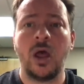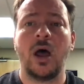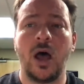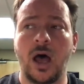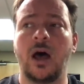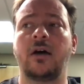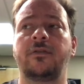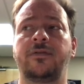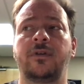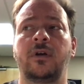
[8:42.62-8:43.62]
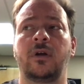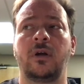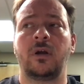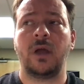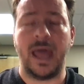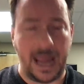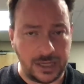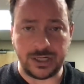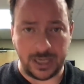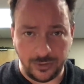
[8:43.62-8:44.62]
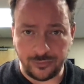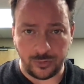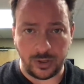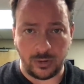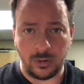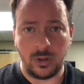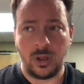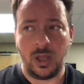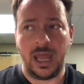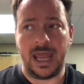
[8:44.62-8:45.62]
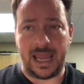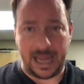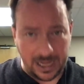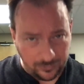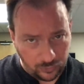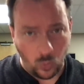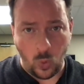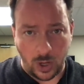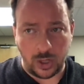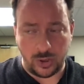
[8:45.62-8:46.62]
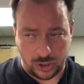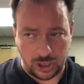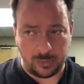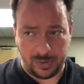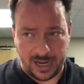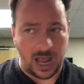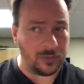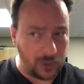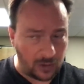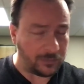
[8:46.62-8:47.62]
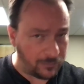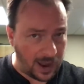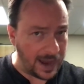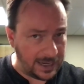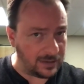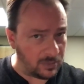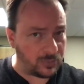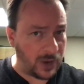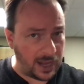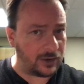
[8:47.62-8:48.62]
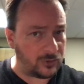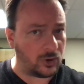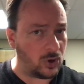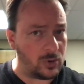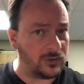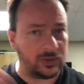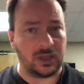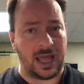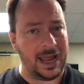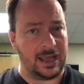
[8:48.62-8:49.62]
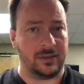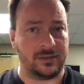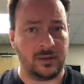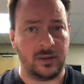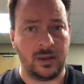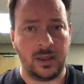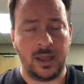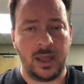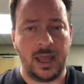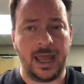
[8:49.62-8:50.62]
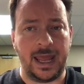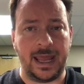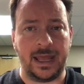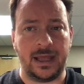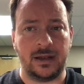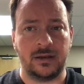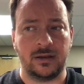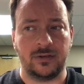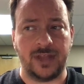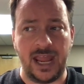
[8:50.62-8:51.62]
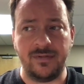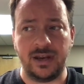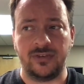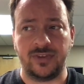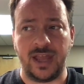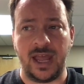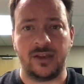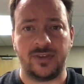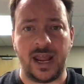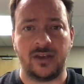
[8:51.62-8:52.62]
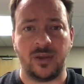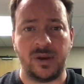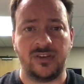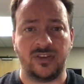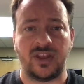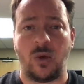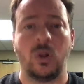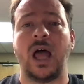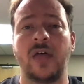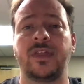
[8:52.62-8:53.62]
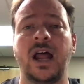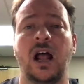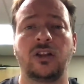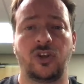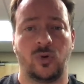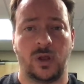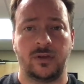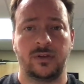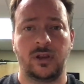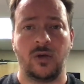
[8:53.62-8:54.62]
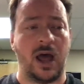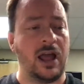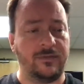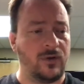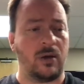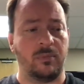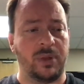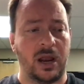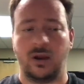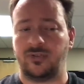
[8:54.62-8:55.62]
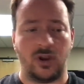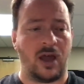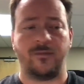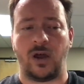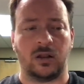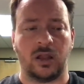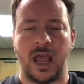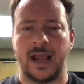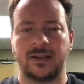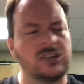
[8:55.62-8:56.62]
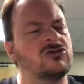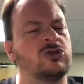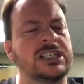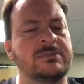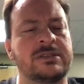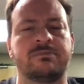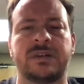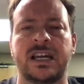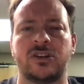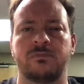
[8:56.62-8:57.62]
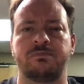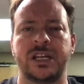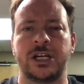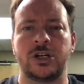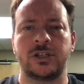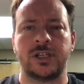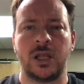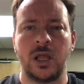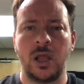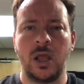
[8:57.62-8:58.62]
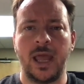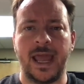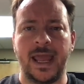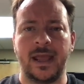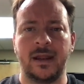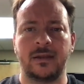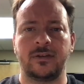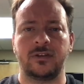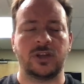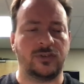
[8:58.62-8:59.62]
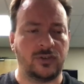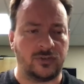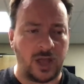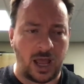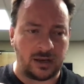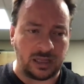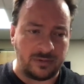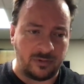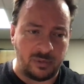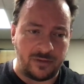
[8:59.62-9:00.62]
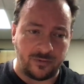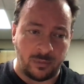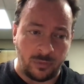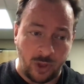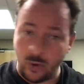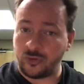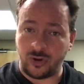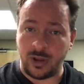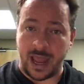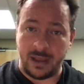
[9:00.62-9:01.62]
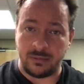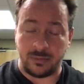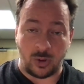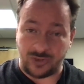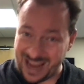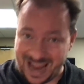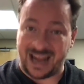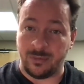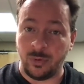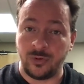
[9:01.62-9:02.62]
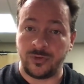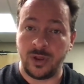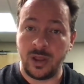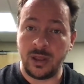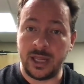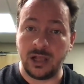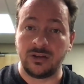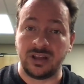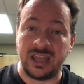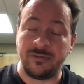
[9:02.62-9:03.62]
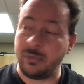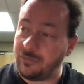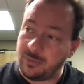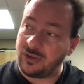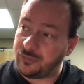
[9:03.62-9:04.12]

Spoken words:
of ancient Israel. He is the one who should be out there fighting the predator, who is Goliath. And David instead stands up and he says, then I'll do it. I fought bears and I fought lions. I grabbed them by their beards. And just as God delivered me from those animals, he'll deliver me from this